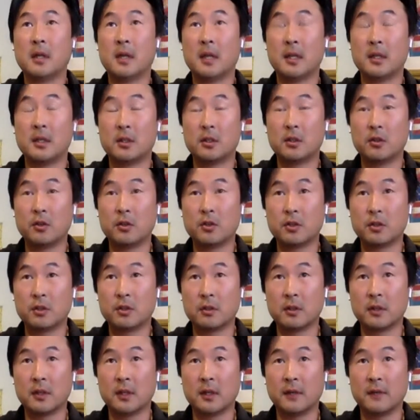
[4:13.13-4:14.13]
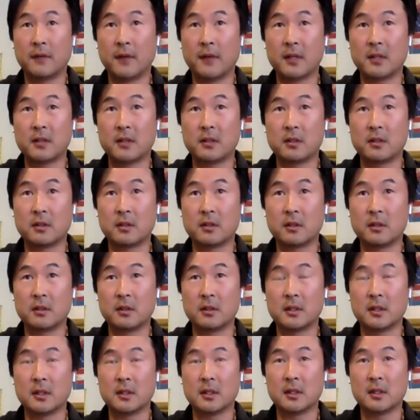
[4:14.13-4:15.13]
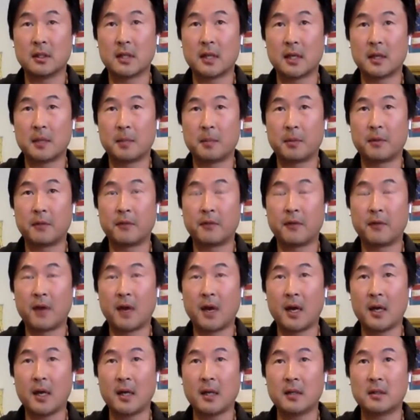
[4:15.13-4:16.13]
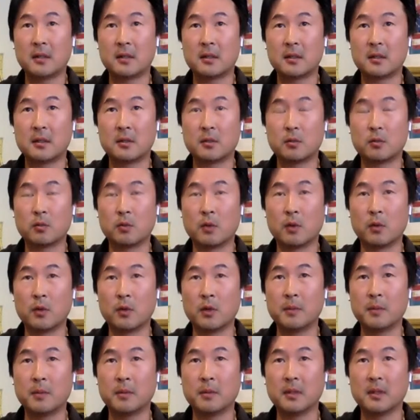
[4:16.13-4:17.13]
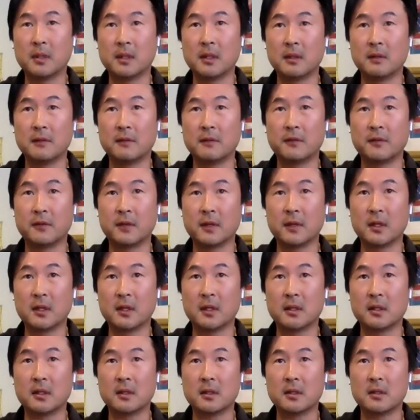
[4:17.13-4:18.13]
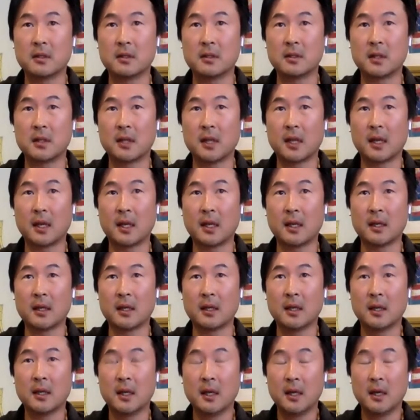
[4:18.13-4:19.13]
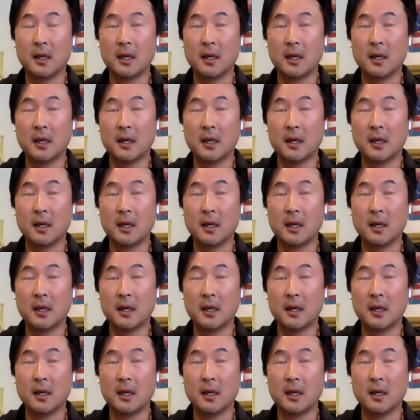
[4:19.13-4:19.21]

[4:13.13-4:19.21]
institutional investors is that it provides what we believe is the